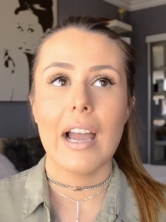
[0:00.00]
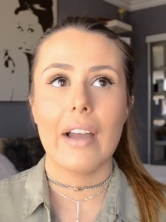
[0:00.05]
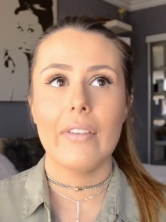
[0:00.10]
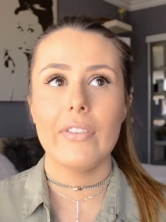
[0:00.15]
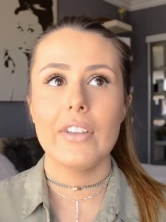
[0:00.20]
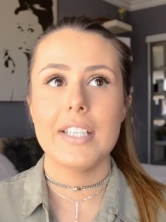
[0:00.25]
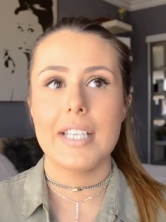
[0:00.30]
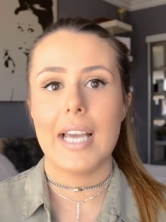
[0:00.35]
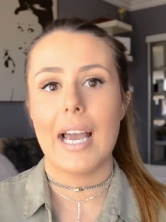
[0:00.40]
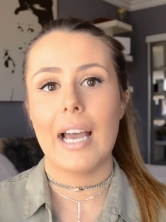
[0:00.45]

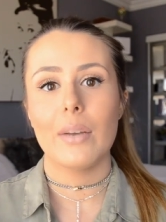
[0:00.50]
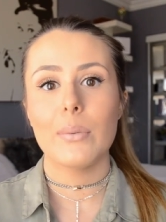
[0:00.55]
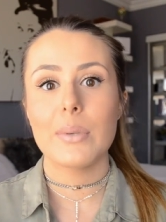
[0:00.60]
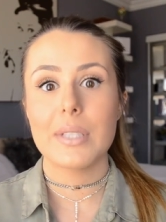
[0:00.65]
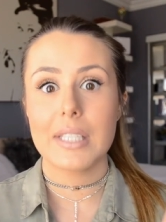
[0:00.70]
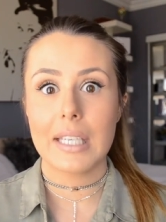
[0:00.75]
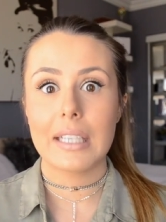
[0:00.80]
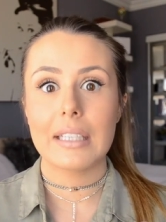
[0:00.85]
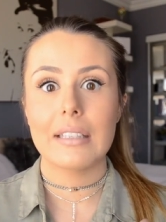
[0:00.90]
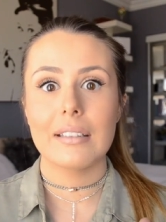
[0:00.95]
and the dad
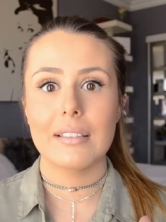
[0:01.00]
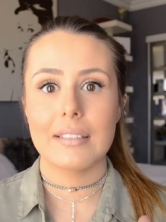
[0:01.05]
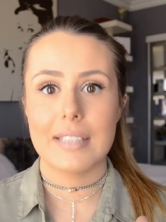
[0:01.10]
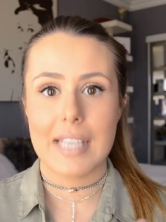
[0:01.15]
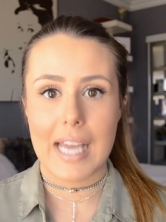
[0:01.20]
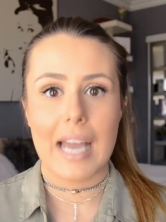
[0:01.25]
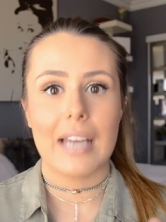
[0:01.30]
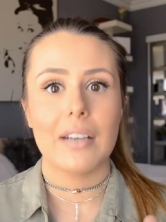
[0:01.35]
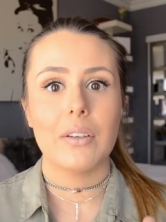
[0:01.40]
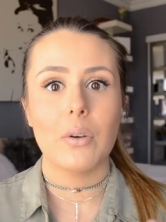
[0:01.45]
was like
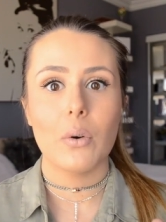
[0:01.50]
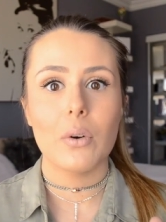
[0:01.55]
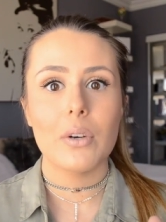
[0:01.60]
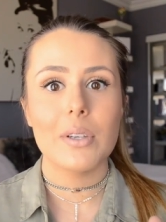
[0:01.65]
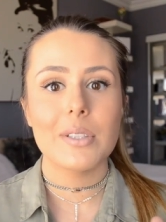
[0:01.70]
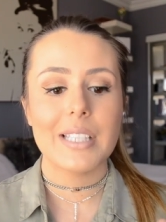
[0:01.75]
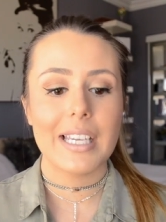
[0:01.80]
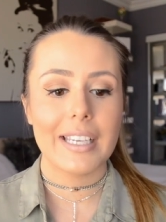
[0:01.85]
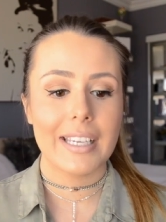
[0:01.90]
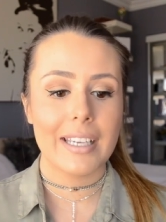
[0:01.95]
dad
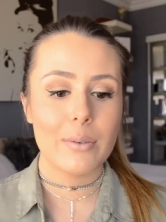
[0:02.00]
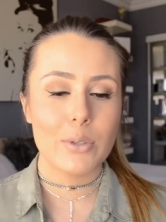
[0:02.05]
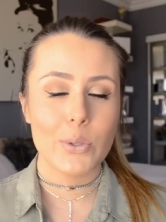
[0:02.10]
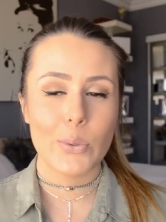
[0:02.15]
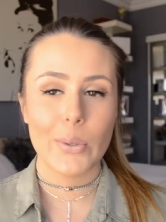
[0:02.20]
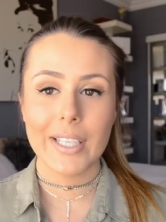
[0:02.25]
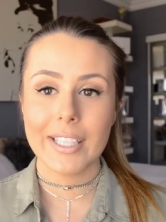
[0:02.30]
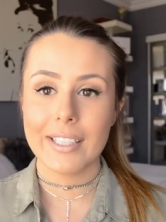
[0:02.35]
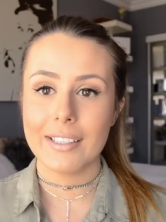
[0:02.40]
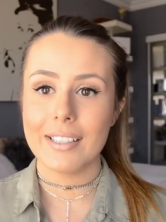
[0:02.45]
goals. Like he was
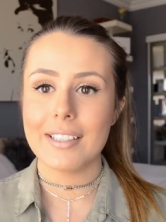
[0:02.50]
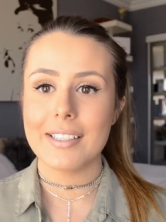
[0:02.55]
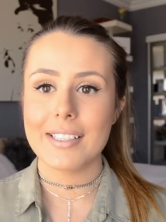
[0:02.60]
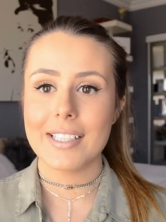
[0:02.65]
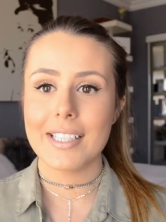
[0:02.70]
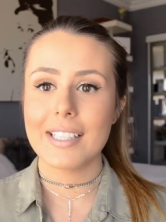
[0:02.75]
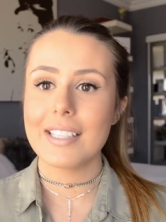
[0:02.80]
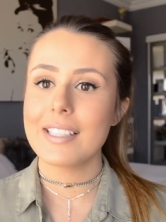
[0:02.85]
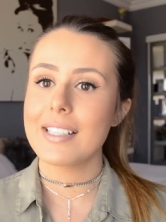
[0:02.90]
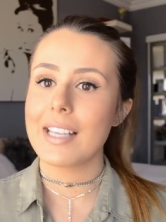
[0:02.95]
wearing
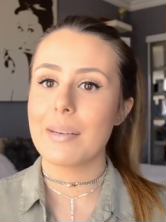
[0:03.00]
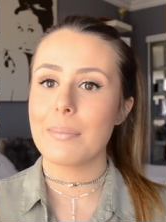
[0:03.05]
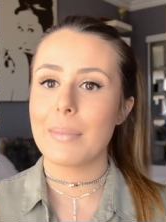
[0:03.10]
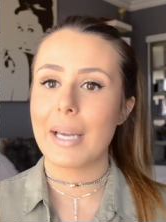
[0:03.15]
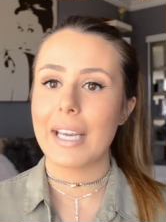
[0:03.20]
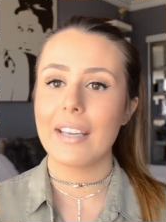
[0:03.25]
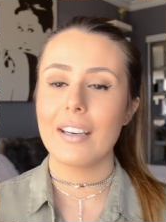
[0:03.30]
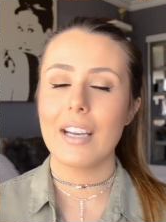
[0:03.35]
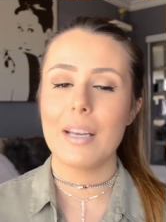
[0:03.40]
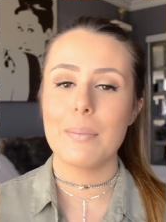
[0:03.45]
Yeezys and
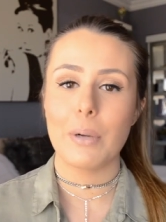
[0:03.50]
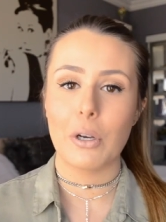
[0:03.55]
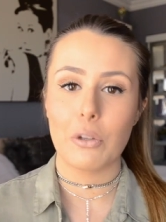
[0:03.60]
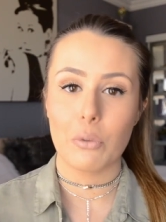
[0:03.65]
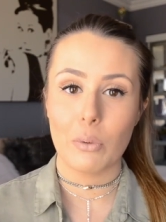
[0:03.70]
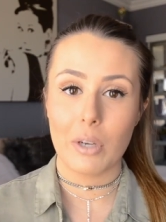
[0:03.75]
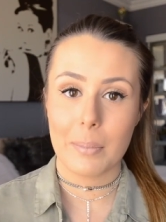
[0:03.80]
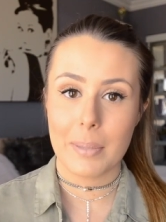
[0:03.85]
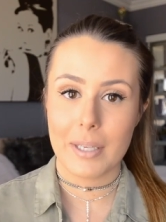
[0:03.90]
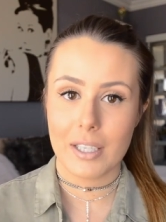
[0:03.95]
Mike and I
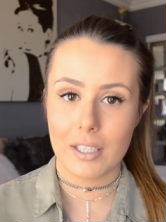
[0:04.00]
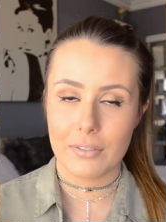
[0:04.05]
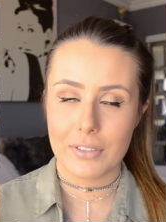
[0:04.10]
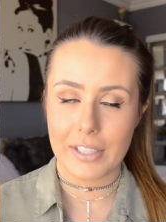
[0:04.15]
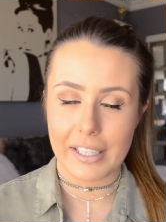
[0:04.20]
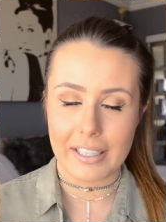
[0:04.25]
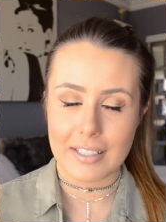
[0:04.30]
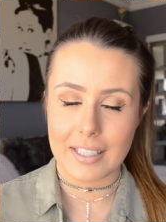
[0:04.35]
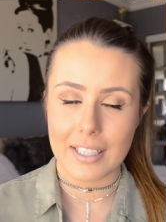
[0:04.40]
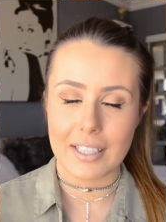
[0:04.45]
both want a pair of
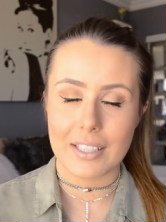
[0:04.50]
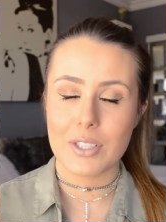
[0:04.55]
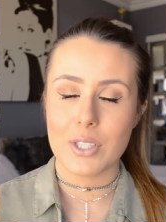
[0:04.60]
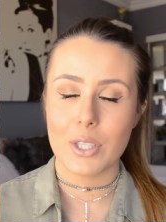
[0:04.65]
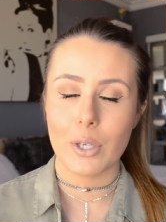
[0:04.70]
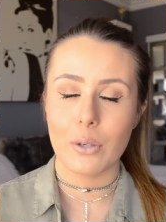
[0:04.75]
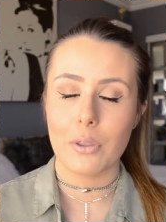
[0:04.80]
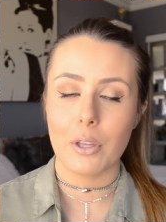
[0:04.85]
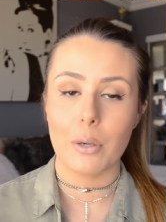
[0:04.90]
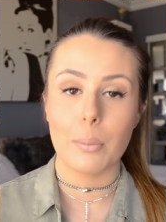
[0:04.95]
Yeezys.
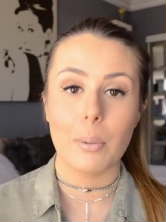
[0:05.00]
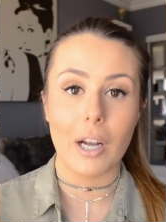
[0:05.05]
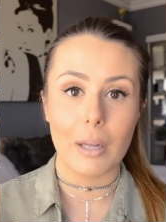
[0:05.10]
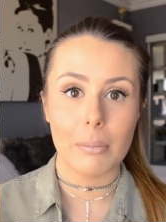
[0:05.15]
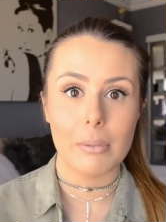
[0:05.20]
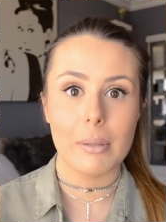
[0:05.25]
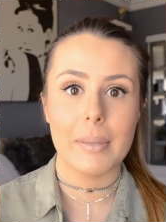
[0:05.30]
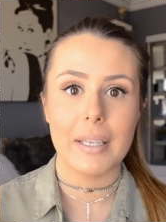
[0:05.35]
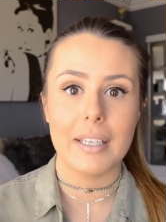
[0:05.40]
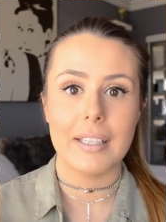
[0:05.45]
So there'll
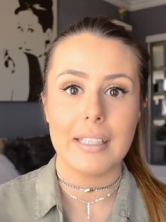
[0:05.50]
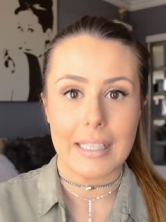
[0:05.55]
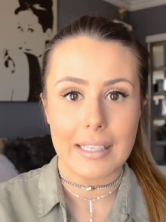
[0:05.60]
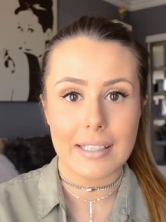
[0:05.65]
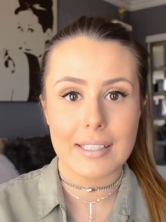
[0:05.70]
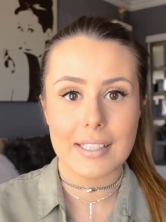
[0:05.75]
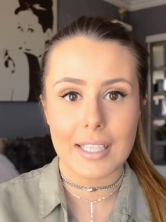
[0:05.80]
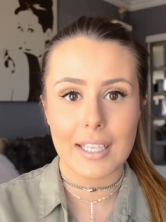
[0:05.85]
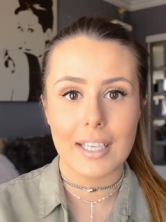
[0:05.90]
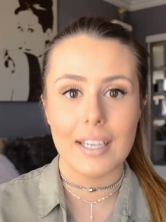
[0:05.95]
probably be a
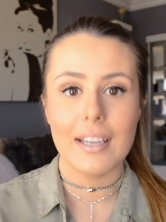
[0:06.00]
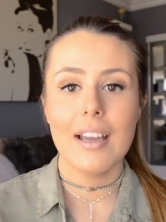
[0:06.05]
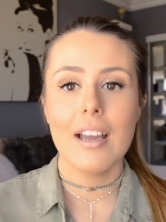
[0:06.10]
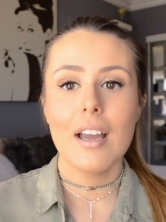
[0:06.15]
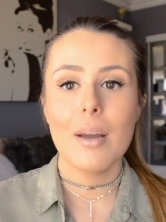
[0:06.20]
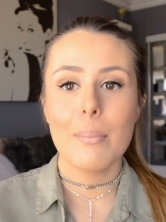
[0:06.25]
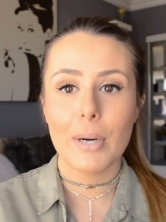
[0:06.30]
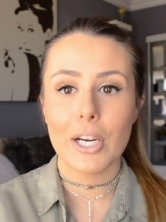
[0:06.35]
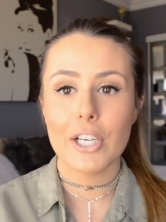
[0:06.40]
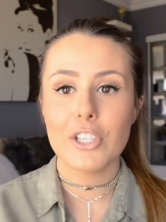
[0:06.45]
Yeezy Yeezy
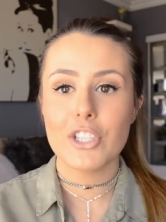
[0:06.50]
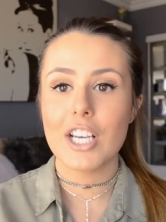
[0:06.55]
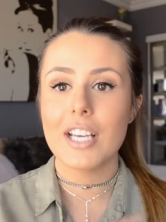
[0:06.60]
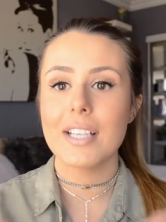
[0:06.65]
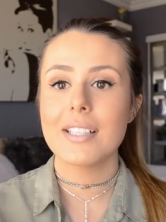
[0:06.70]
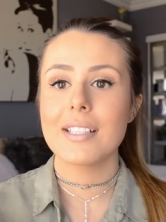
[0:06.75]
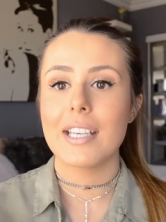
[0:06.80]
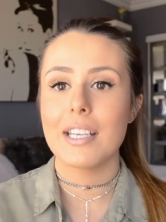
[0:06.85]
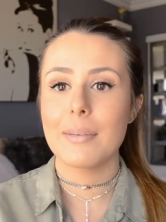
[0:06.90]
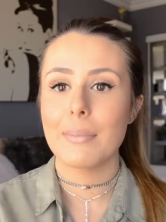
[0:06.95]

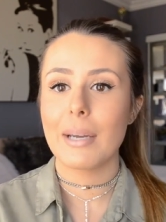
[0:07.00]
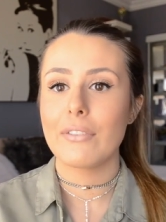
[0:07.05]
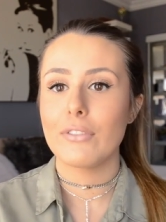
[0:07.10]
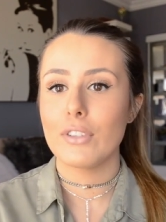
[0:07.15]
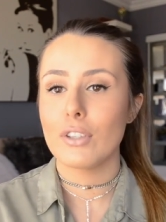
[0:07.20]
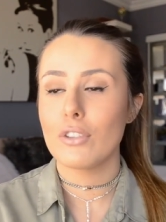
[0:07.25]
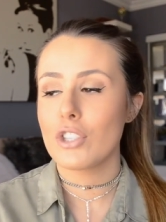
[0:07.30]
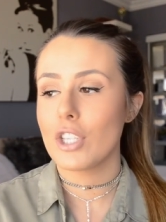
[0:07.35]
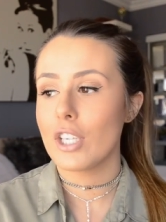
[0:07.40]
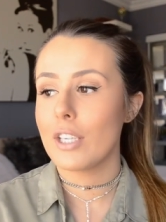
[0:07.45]
purchase in my
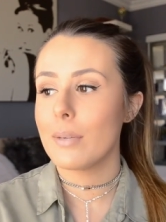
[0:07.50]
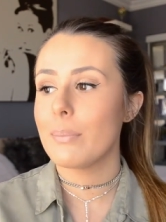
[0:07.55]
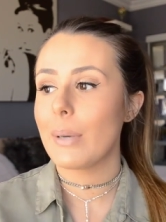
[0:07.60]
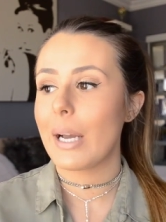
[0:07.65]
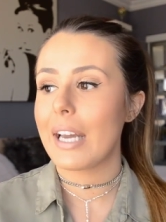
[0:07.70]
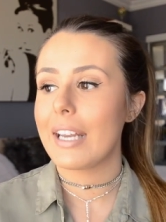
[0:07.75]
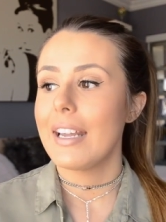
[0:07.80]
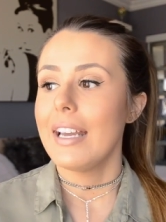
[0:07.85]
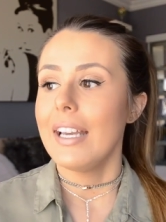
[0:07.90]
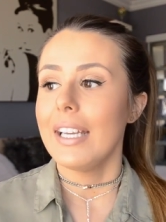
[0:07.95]
future,
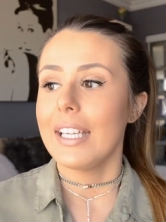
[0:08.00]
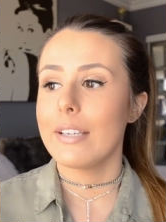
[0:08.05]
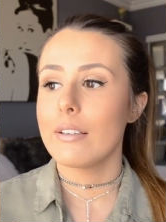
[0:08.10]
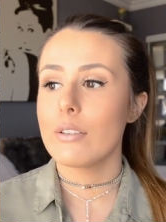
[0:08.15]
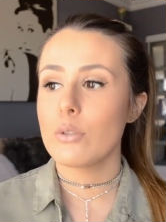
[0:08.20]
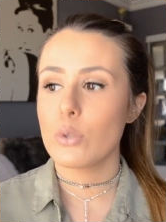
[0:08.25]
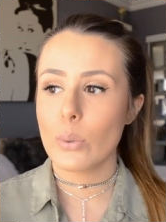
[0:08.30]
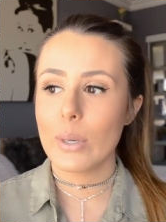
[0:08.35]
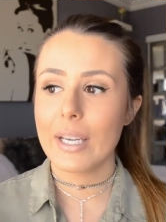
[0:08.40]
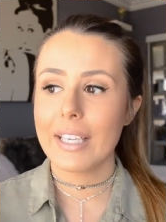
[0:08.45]
but he
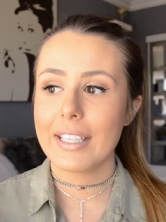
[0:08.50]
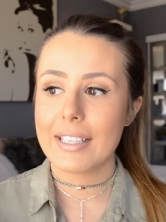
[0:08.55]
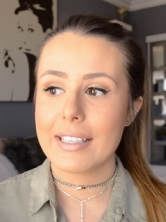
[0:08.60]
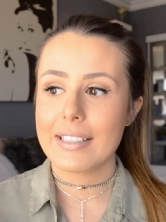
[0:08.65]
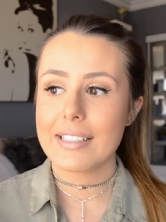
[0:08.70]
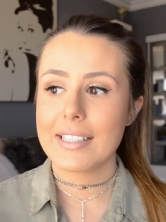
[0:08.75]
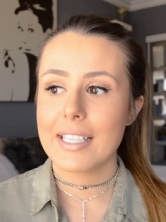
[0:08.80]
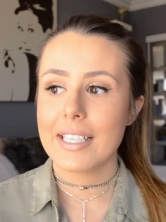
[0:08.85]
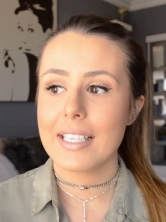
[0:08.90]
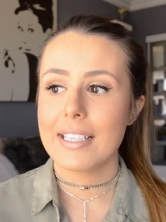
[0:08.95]
was wearing
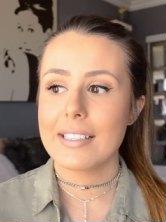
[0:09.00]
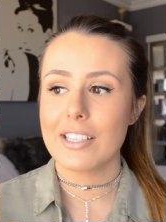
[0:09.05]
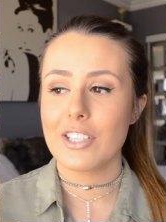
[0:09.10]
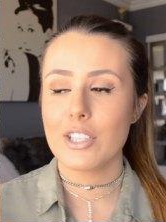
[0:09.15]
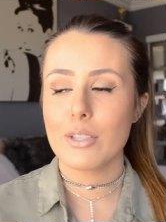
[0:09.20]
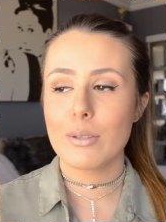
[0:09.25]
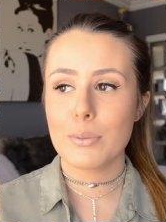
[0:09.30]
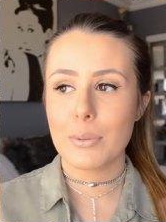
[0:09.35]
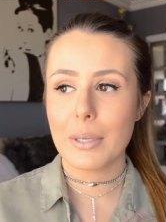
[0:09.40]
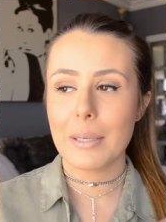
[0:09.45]
Yeezys and
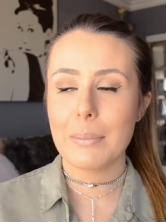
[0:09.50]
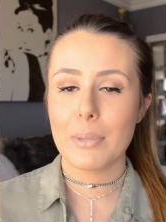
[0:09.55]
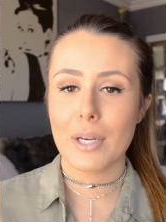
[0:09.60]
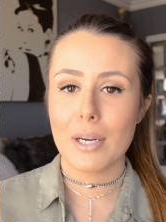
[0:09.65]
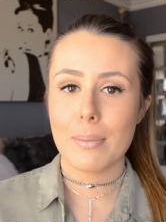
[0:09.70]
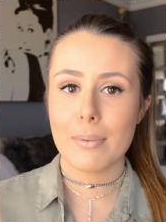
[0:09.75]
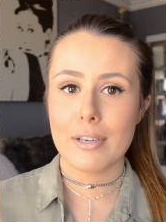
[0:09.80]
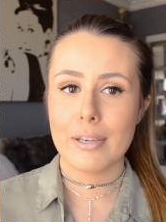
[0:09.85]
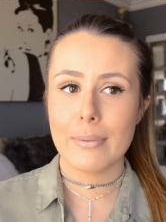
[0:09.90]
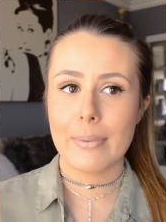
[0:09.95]
she was wearing
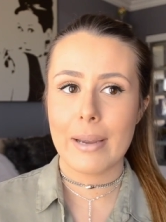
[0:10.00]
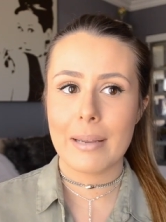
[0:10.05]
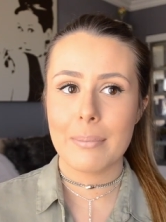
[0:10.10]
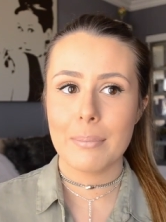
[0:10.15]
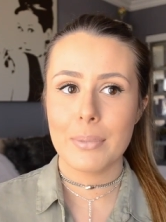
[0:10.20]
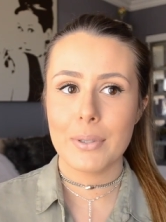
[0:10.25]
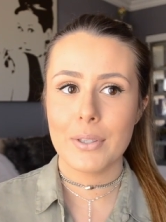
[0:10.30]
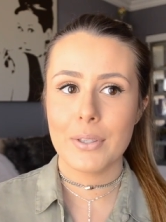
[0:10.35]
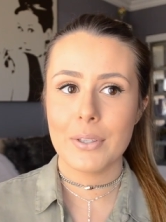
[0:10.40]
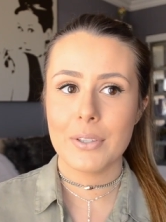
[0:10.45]
Burberry
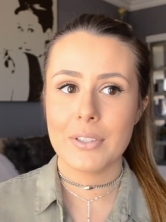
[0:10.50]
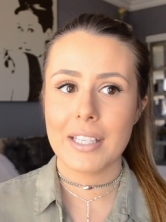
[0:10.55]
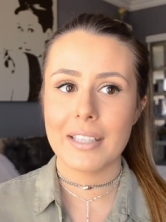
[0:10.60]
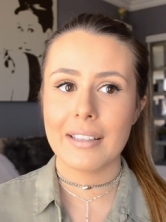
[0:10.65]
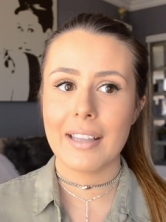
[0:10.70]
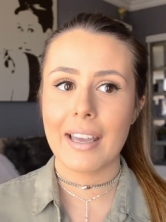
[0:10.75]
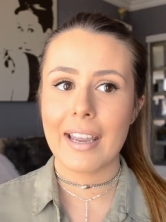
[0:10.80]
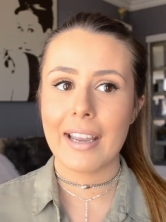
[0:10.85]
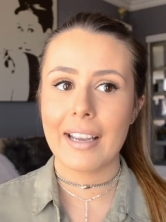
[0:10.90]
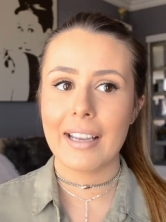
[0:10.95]
rain boots and
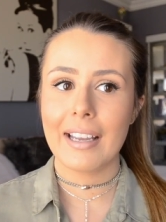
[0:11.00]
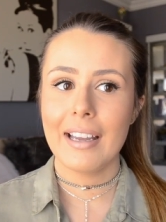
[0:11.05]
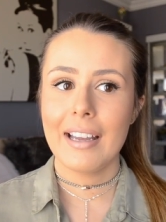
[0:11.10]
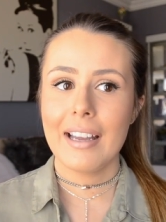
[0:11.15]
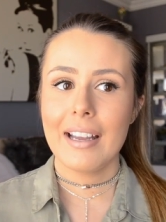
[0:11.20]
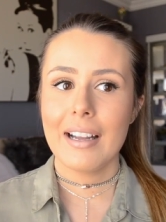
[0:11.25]
like